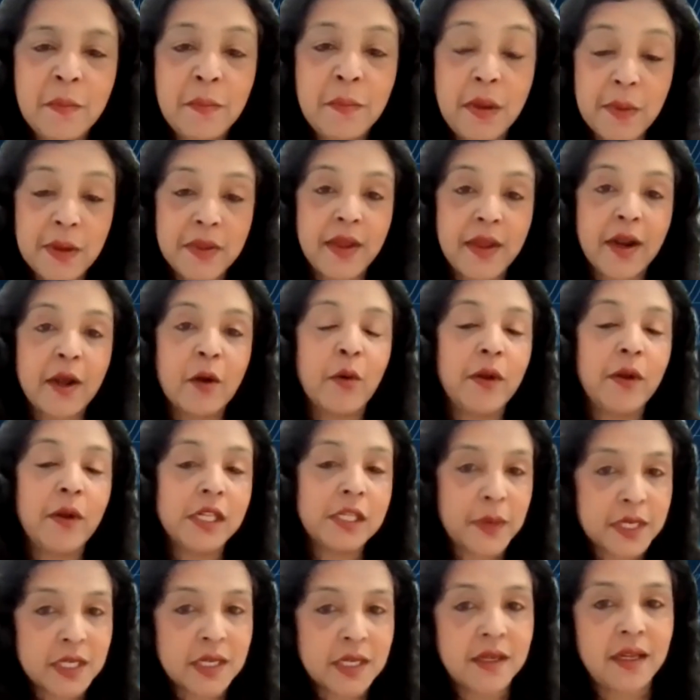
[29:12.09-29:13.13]
people that are going
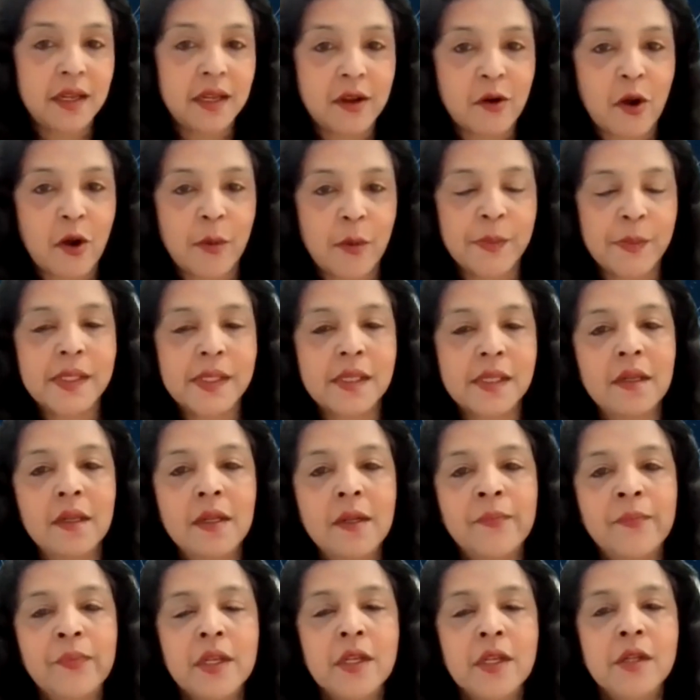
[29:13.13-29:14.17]
specialty crops.
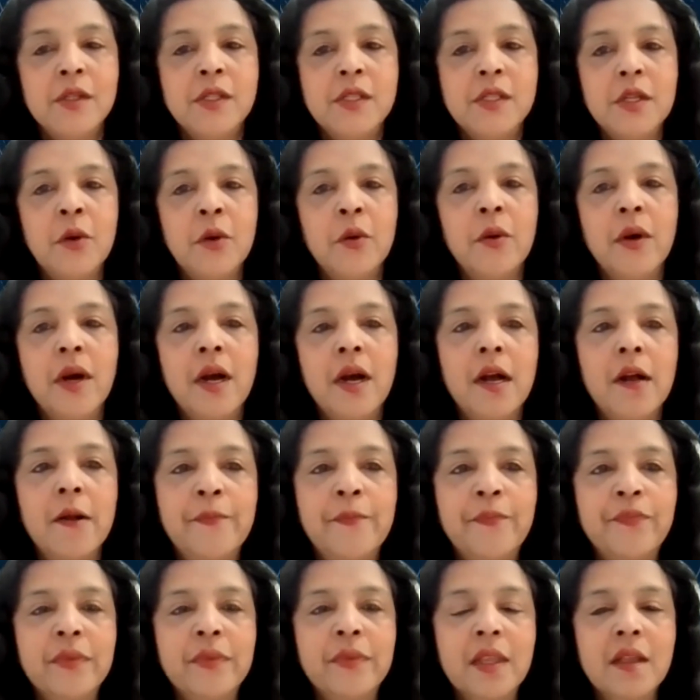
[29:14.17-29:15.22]

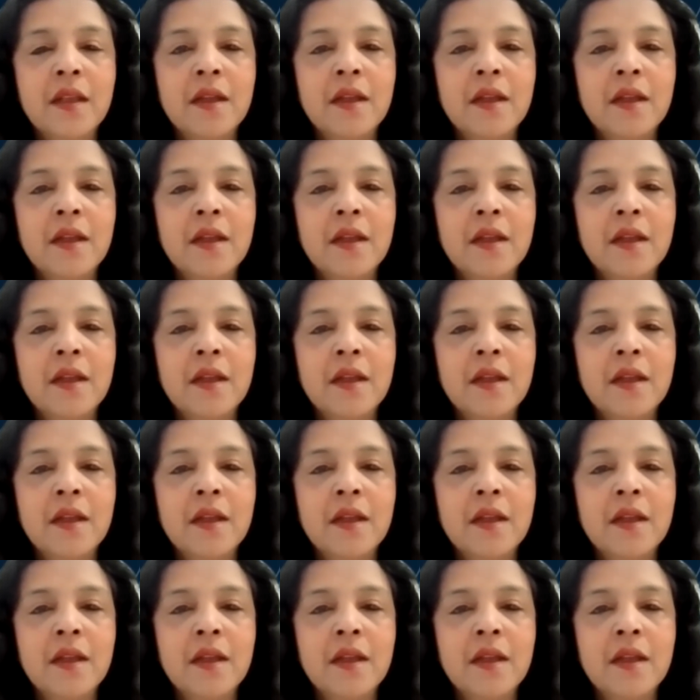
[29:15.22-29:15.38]
So